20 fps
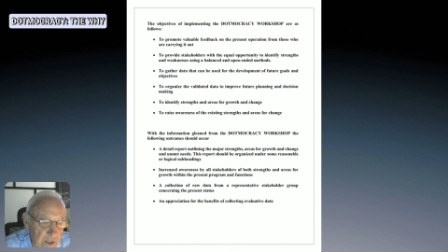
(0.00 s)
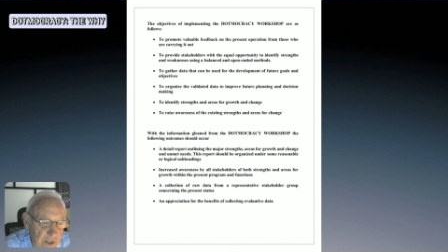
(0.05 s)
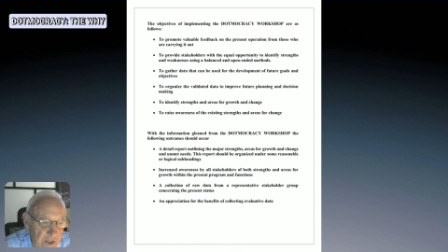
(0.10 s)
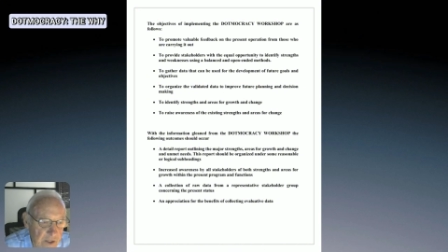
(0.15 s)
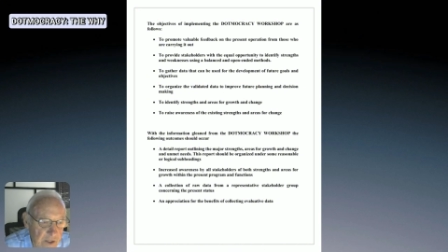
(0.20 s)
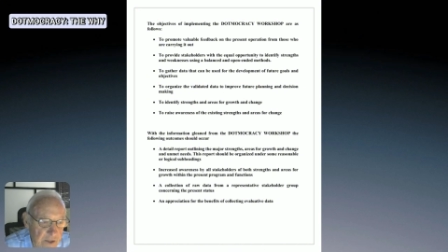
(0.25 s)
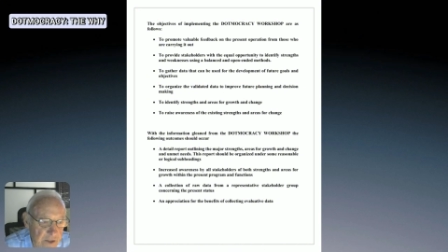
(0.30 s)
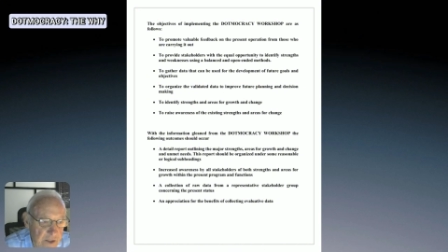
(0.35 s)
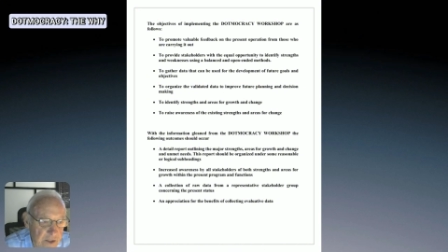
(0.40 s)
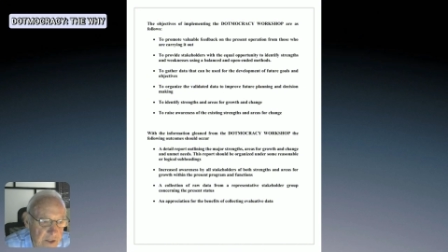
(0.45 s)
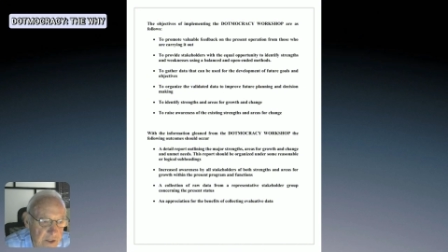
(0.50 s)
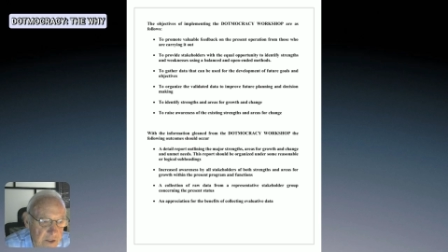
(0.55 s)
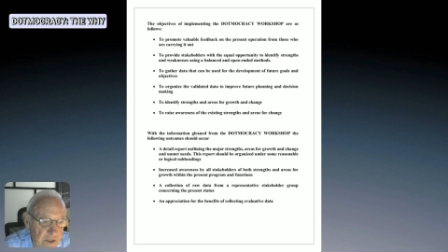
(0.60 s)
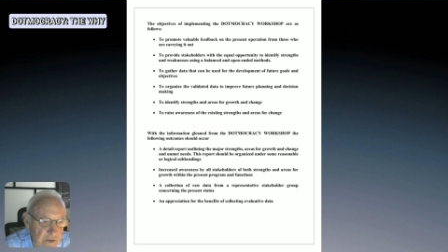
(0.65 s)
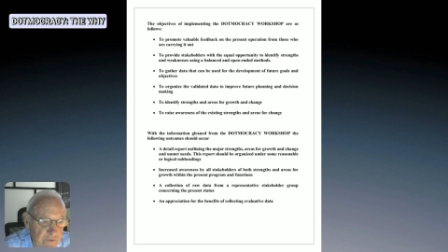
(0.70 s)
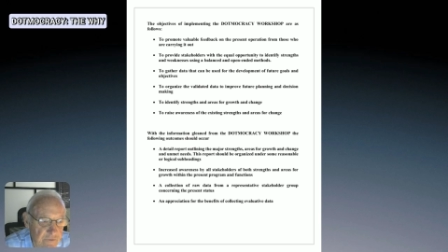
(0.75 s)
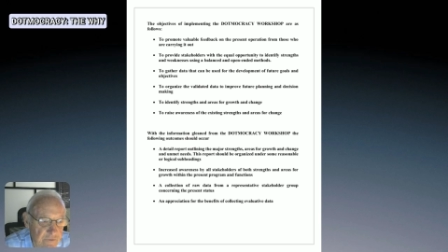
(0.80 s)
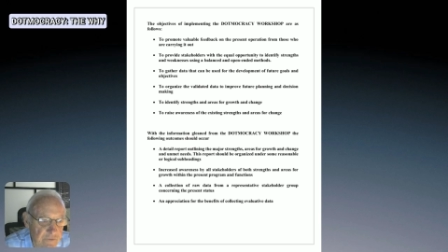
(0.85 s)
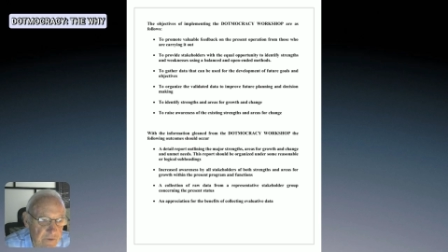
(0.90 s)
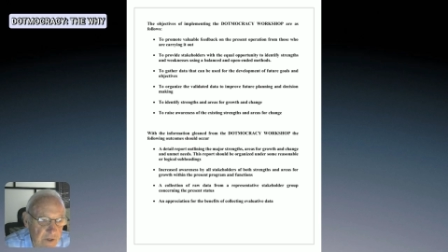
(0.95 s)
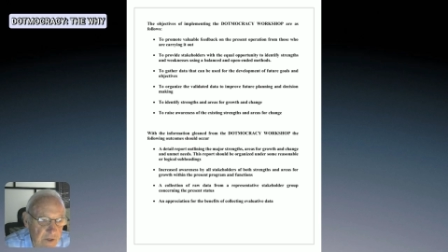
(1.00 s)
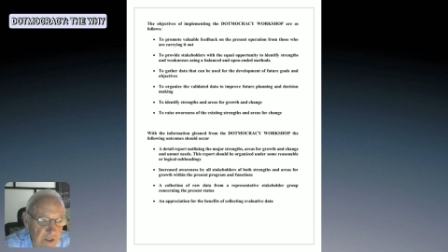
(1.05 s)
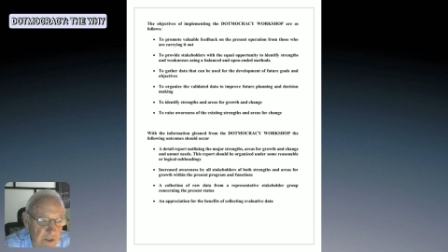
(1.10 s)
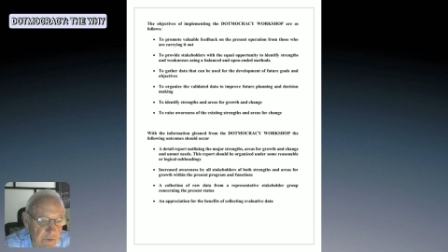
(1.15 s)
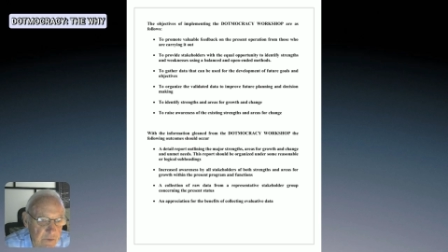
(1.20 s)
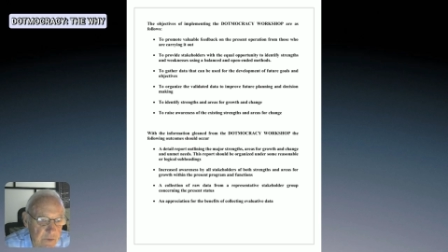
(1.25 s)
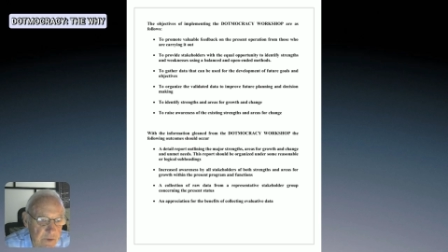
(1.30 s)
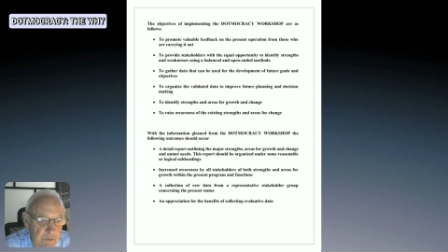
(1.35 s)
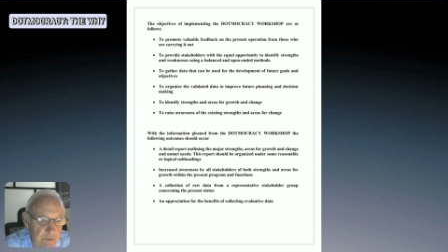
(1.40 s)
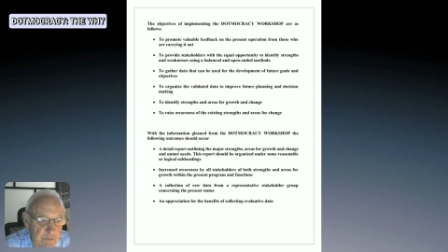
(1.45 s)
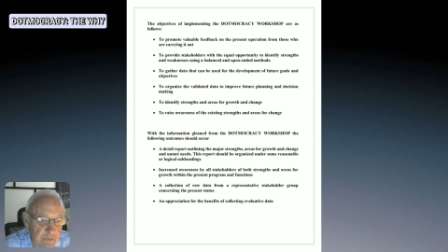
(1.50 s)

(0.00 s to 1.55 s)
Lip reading: on the following